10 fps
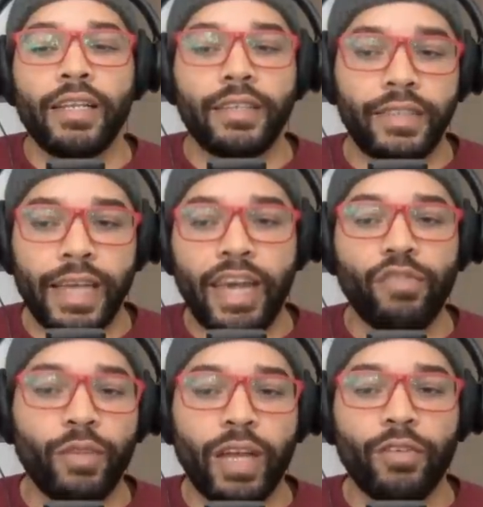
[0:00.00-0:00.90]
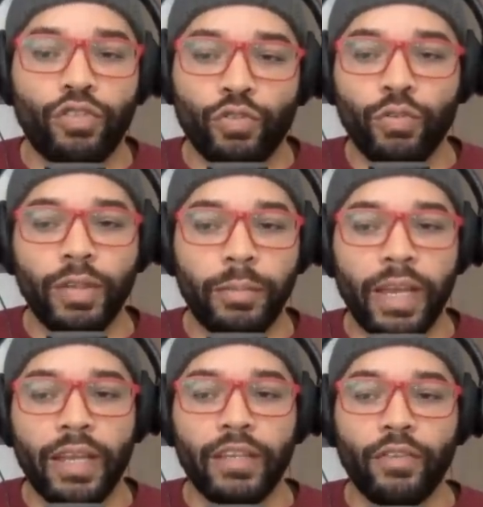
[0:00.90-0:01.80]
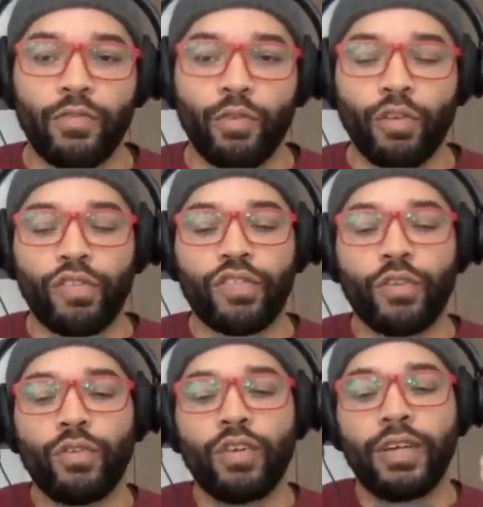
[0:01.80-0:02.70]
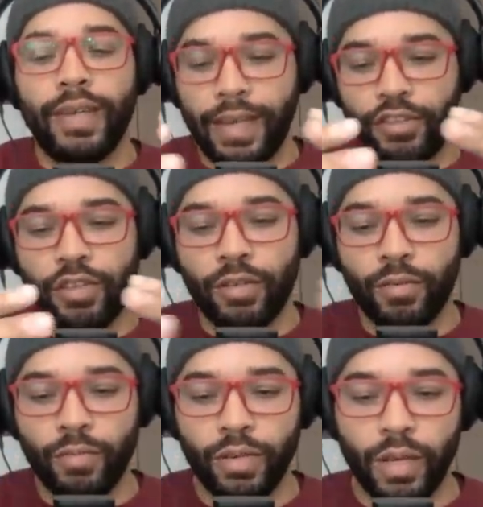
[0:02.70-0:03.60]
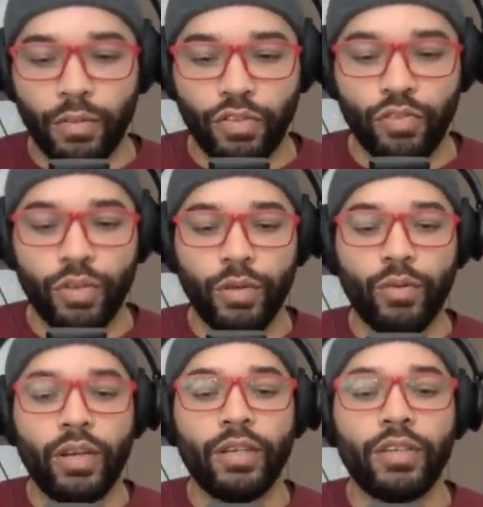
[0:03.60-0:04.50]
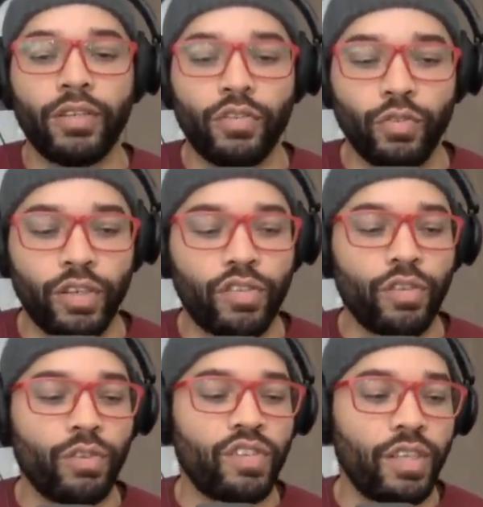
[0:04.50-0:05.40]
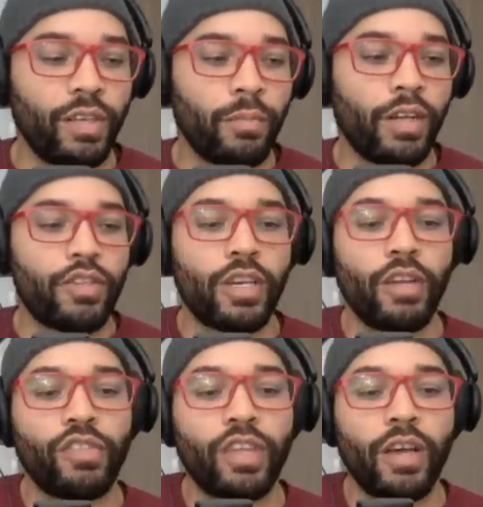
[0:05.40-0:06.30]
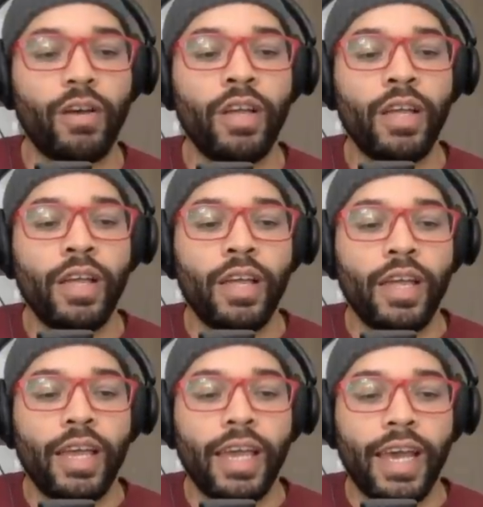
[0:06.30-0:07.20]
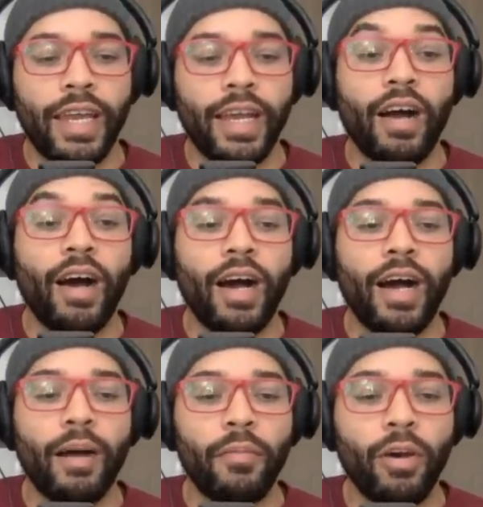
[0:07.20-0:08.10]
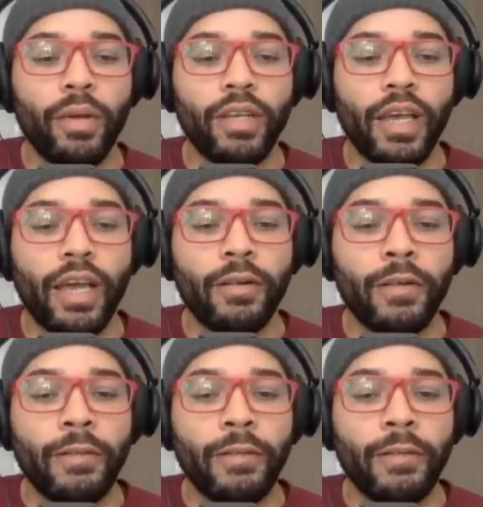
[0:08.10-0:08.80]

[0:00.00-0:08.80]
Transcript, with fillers: that's when I truly made the full circle connection when I was 21, 22, sitting in my jail cell and had that aha moment that